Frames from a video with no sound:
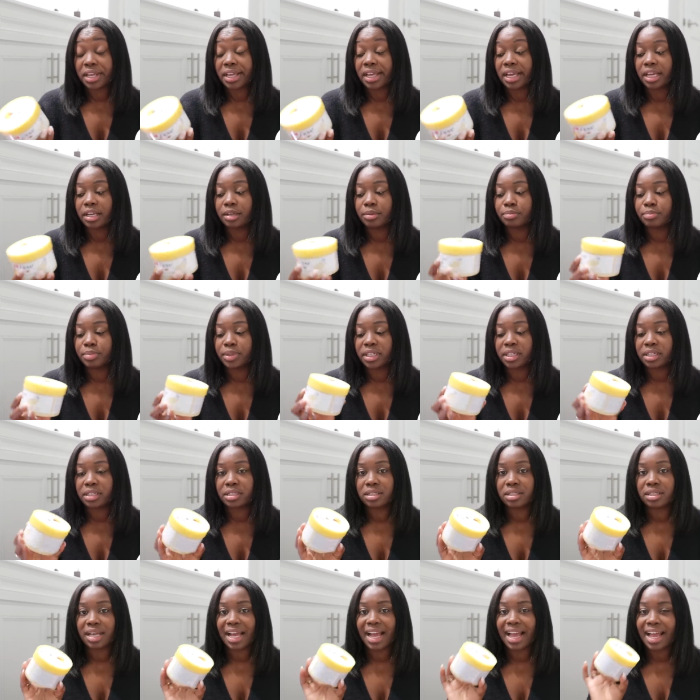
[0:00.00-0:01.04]
again
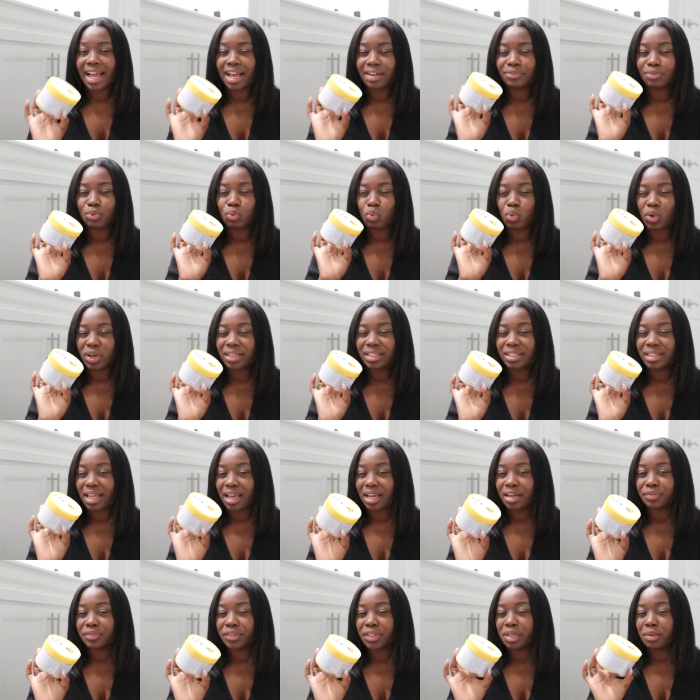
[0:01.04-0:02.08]
because i have one
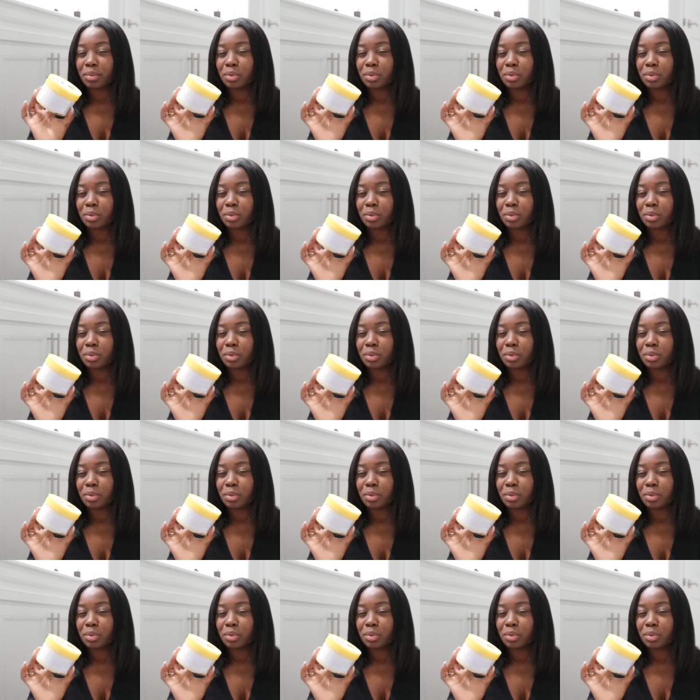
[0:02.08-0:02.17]
left and